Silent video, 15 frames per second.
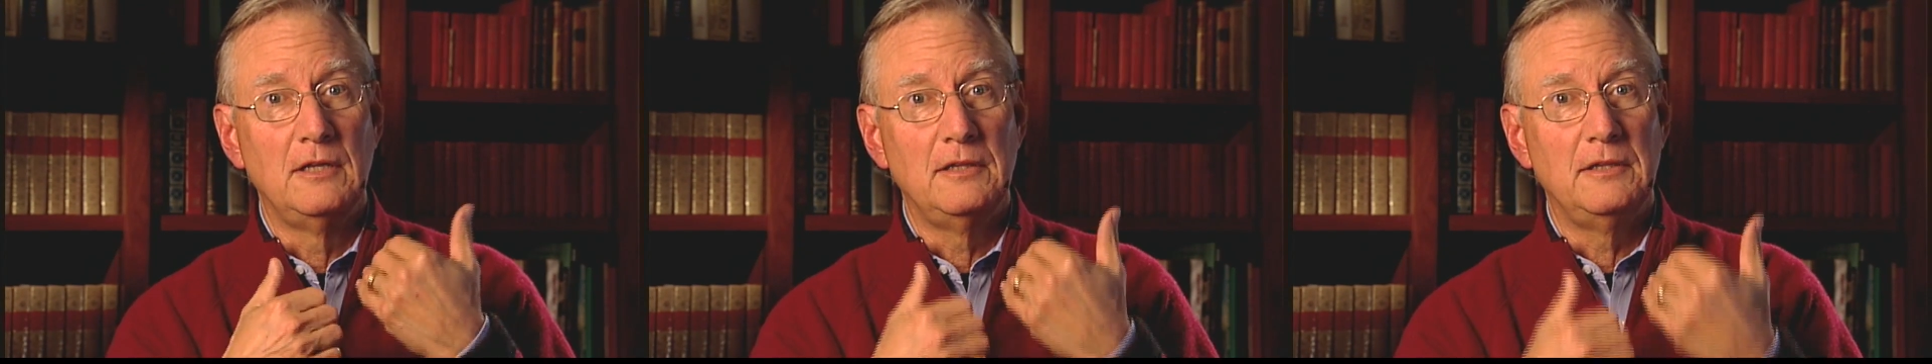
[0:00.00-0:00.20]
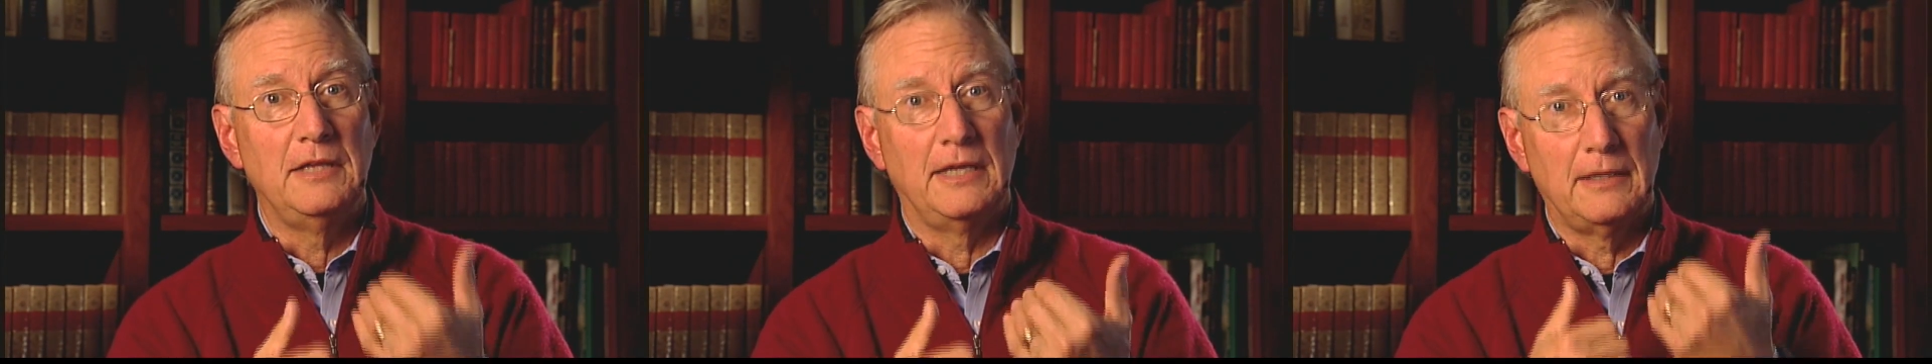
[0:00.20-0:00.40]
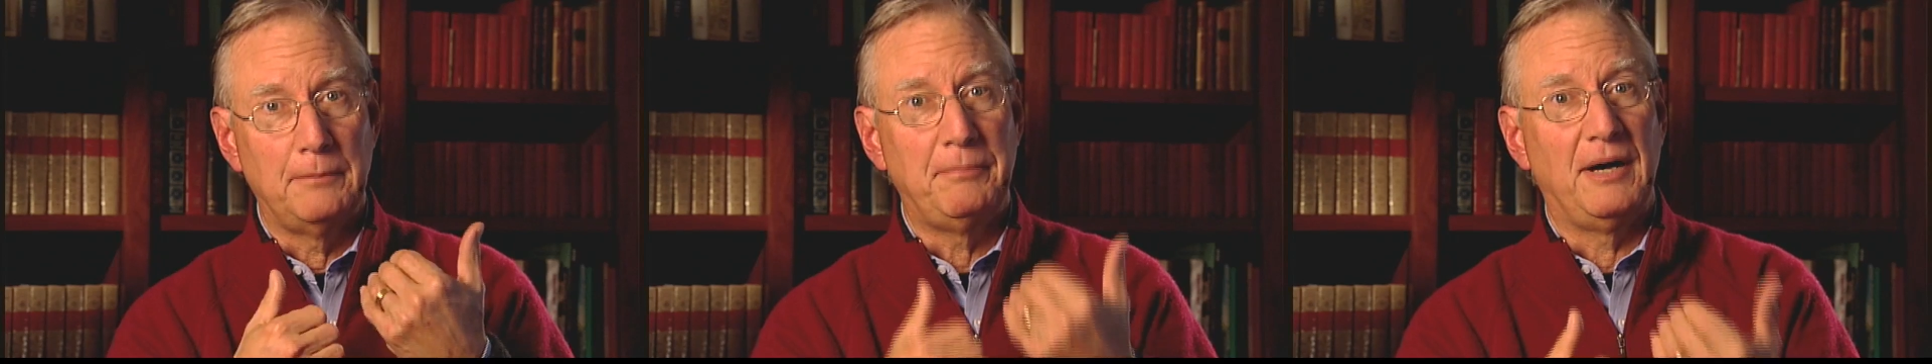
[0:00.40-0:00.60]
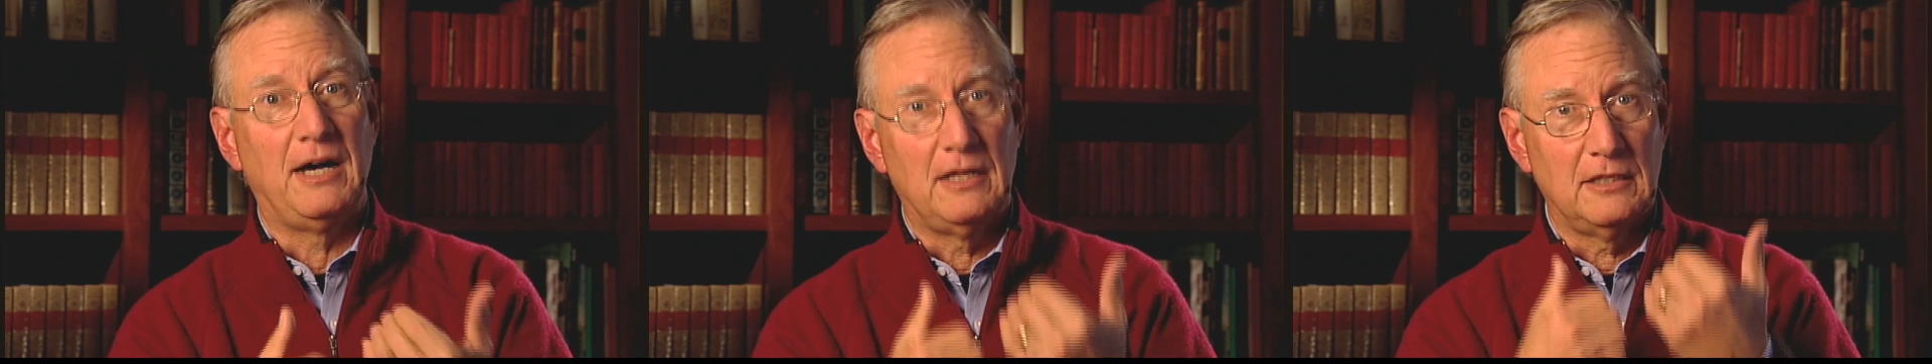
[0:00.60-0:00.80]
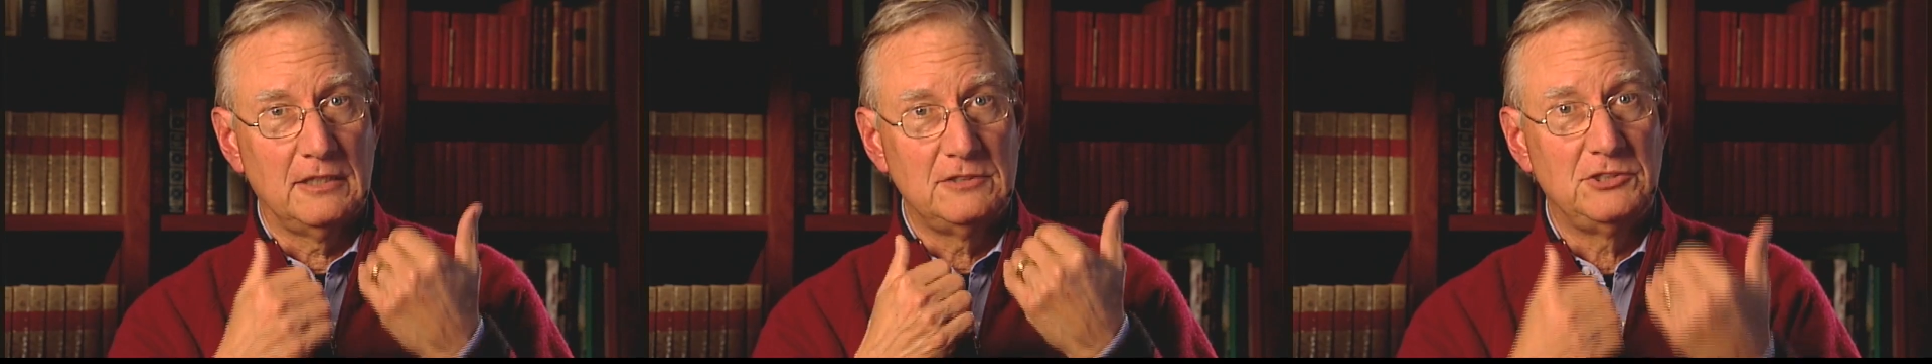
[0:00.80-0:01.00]
than
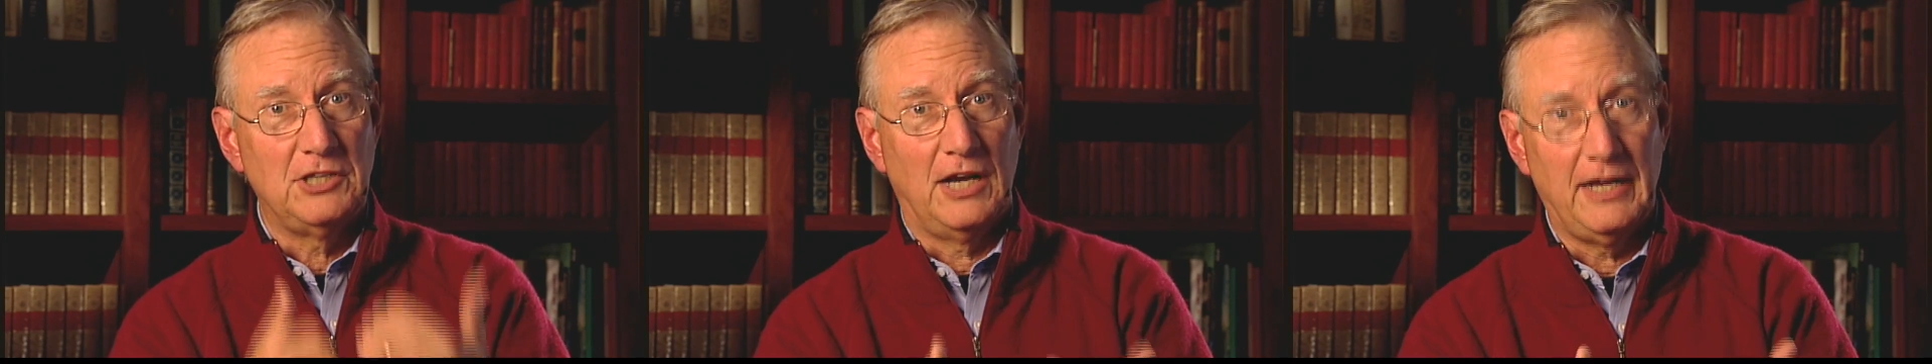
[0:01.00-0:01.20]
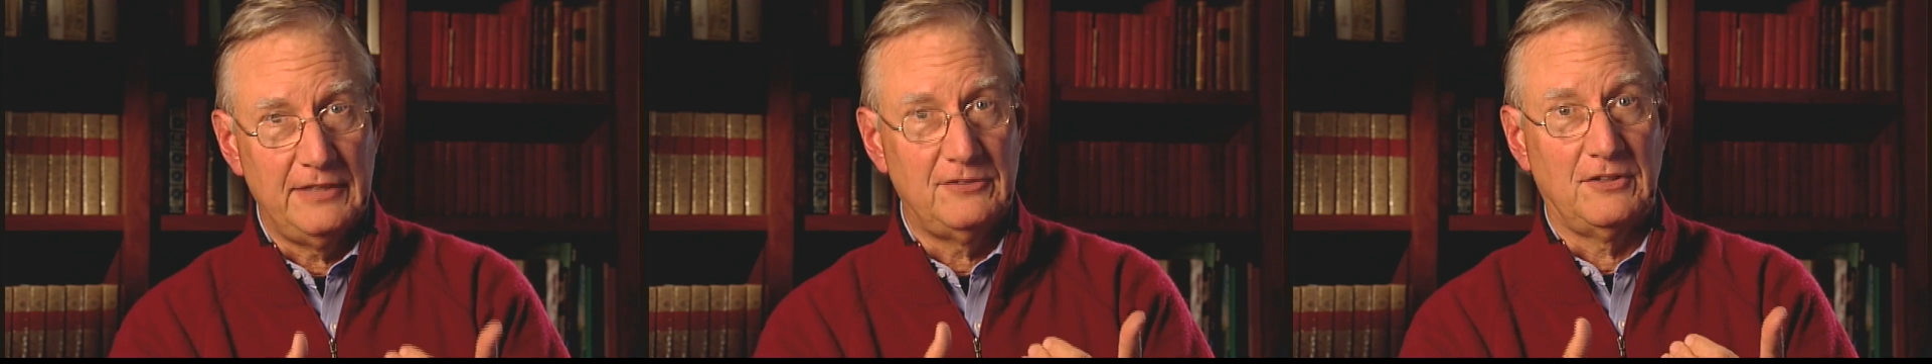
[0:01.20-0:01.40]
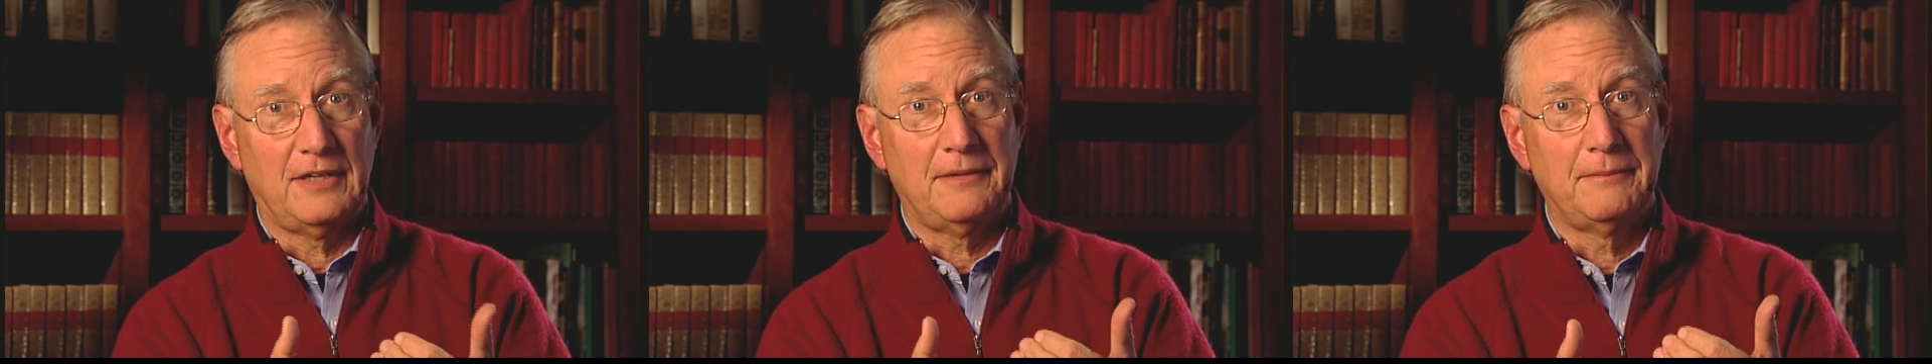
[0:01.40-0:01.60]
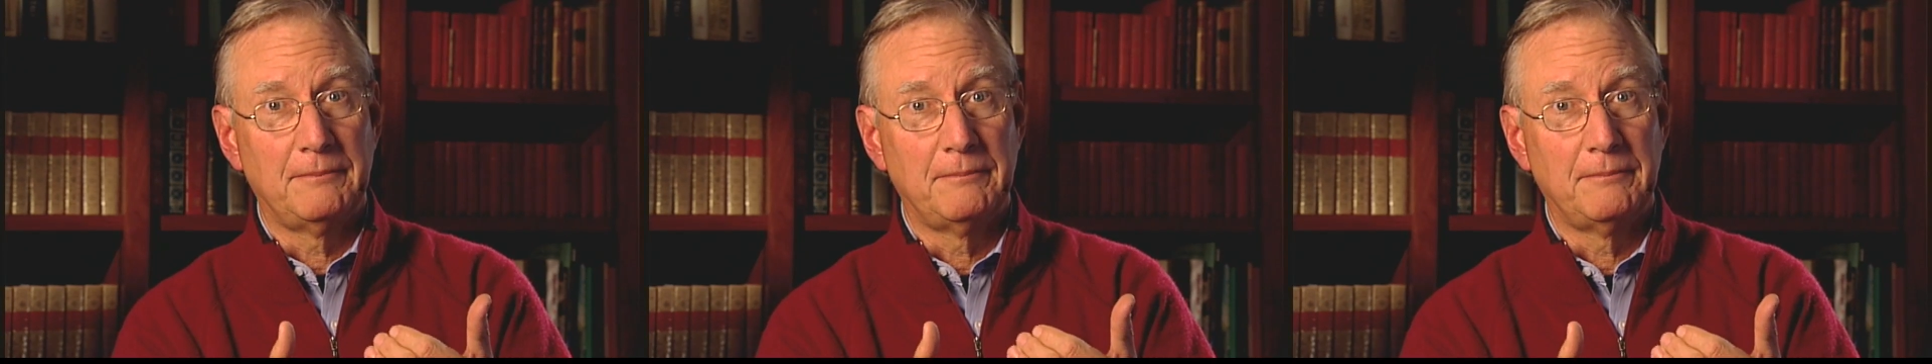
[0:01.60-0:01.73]
apologizing.